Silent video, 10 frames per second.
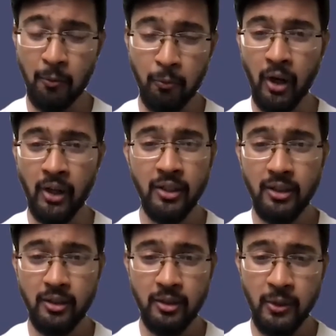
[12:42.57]

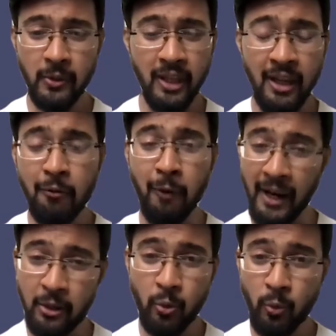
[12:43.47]
What do you think? Why
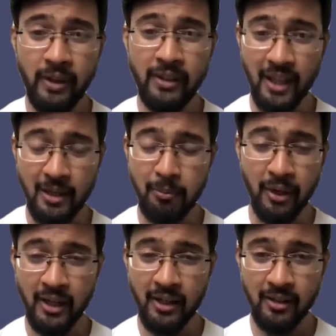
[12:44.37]
do we
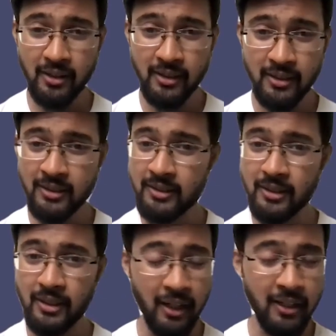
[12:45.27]
celebrate
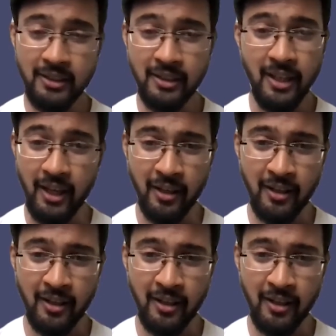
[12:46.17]
Earth Day?